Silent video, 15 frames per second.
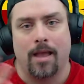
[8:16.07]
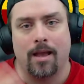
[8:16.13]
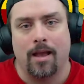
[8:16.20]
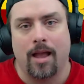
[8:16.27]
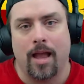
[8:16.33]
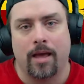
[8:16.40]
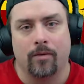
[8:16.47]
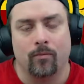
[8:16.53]

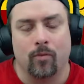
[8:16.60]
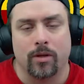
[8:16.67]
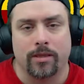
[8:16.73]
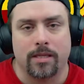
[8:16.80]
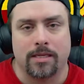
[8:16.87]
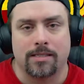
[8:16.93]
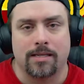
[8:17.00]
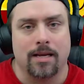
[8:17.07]
And what
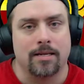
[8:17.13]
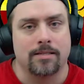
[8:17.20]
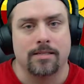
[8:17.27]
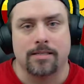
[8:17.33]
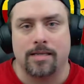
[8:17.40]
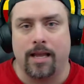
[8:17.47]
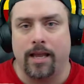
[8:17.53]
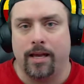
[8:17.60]
this does
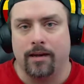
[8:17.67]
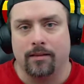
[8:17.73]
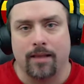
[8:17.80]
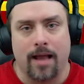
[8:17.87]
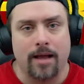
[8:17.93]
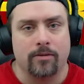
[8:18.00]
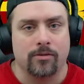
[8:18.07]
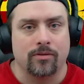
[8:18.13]
is it
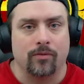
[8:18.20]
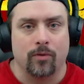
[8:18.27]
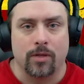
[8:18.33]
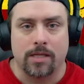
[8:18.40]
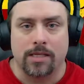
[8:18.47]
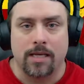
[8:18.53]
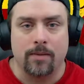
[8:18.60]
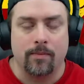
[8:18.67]
allows for the
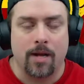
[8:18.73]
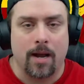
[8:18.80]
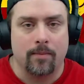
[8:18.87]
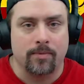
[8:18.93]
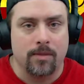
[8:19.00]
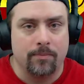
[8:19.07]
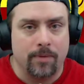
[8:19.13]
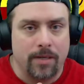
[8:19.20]
team comp
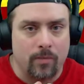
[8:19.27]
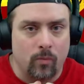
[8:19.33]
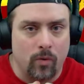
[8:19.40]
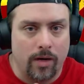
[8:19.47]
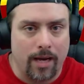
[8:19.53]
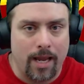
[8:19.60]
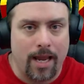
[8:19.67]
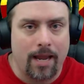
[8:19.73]
to be
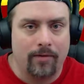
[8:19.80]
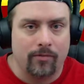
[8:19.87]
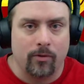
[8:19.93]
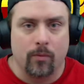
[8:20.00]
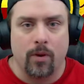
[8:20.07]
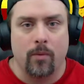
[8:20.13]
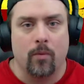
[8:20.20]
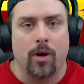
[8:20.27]
whatever
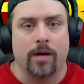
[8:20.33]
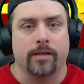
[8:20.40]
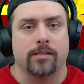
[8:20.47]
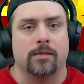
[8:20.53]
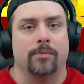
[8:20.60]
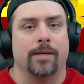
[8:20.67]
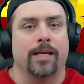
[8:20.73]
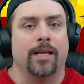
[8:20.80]
we want it to
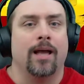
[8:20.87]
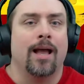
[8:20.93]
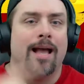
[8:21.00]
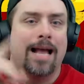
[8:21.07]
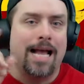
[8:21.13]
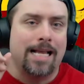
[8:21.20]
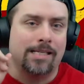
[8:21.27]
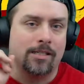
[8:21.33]
be,
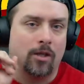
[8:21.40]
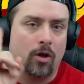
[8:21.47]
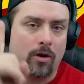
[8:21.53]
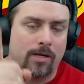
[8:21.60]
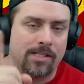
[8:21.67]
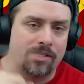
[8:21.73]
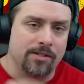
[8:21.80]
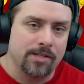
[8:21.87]
as long
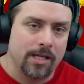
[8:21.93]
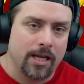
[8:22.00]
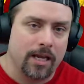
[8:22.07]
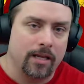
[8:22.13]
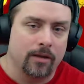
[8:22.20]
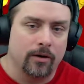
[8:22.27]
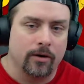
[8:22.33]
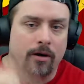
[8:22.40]
as there's a
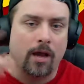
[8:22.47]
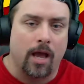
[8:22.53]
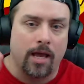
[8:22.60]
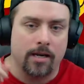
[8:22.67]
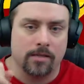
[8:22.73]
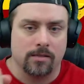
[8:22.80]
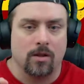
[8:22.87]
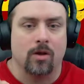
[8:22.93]
healer and
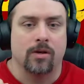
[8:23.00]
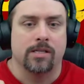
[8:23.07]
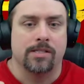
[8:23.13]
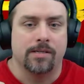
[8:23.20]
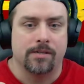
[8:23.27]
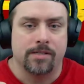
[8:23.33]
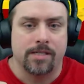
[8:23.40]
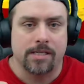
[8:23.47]
as long as
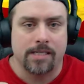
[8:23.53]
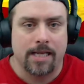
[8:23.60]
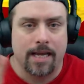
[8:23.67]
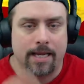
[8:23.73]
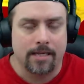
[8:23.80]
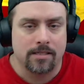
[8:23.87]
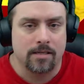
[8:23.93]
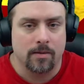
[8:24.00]
there's a
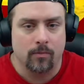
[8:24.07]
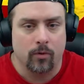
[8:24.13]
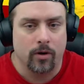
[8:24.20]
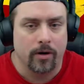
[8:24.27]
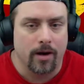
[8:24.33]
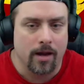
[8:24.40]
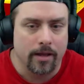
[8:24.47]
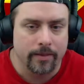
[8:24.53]
tank somewhere
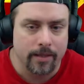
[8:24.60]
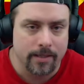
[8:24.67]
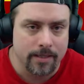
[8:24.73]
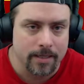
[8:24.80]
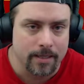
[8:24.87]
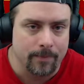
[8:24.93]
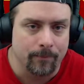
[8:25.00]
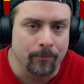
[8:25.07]
on the team.